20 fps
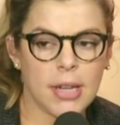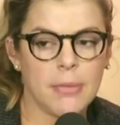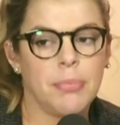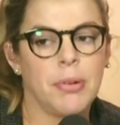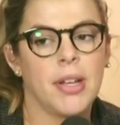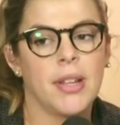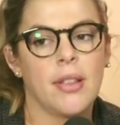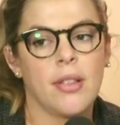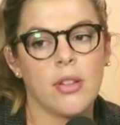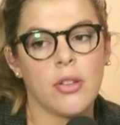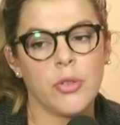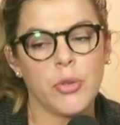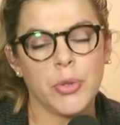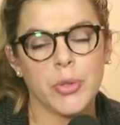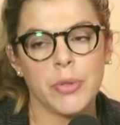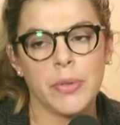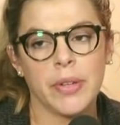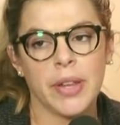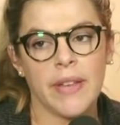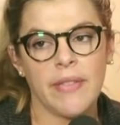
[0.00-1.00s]
I pray that the
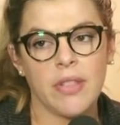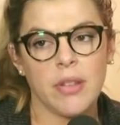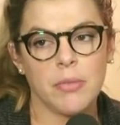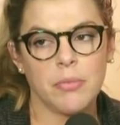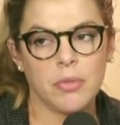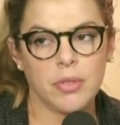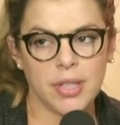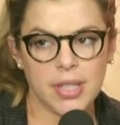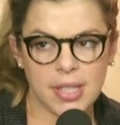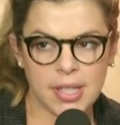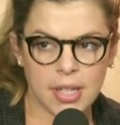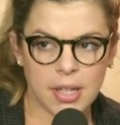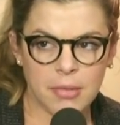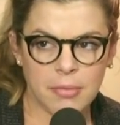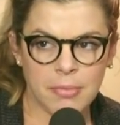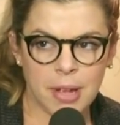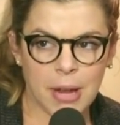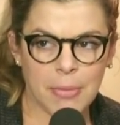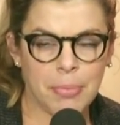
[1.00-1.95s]
Lord would give them wisdom.